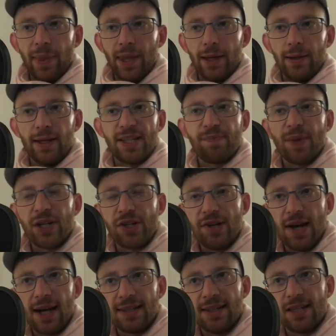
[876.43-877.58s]
It's been
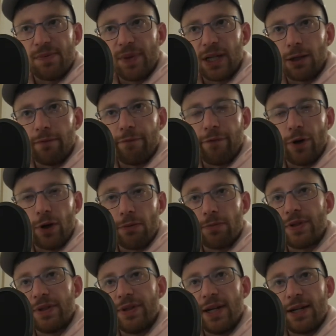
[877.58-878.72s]
checked, it's been
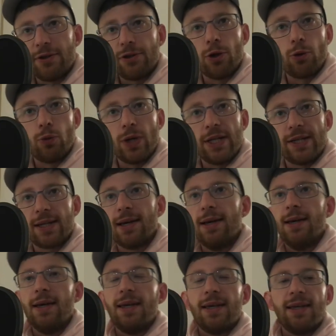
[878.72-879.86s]
confirmed, there's no risk.
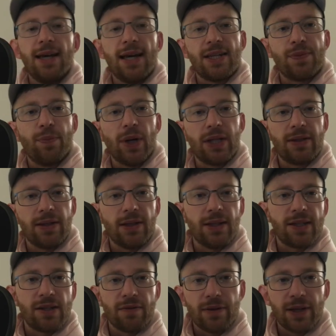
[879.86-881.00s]
Yes, but
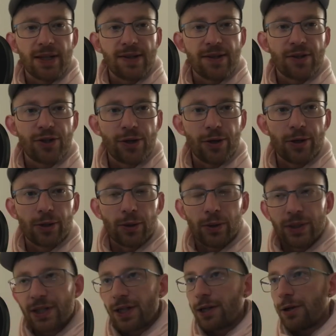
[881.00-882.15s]
it's a circle,
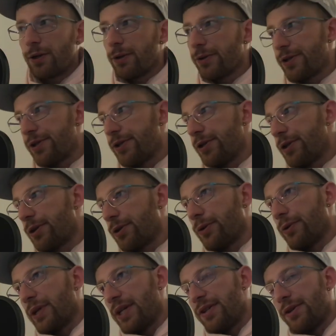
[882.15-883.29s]
it's a closed
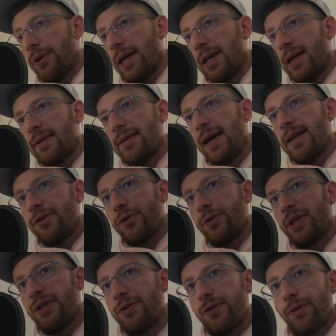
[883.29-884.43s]
circle that you cannot enter
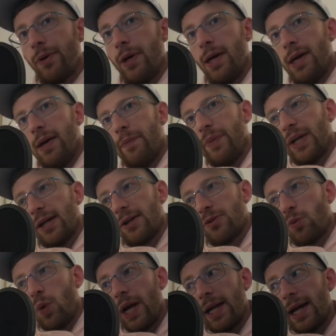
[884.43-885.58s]
into because
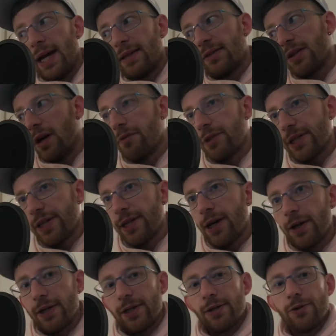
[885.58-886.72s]
one hand covers the
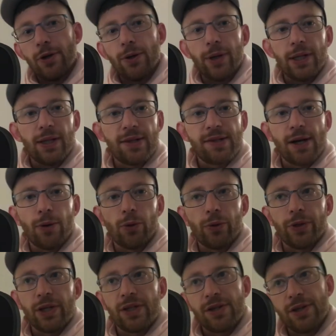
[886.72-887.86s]
other, you know, and that's how all
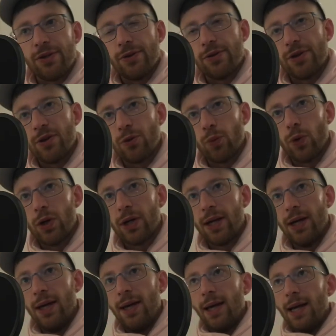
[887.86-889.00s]
the institutions work.
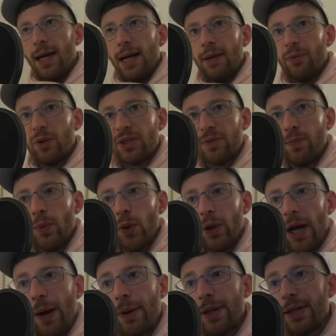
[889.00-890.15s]
And what
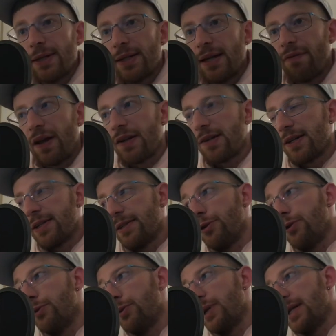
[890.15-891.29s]
Bulgarians eventually
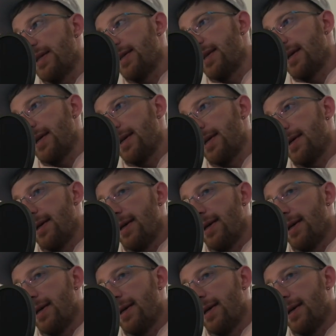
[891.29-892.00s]
do is they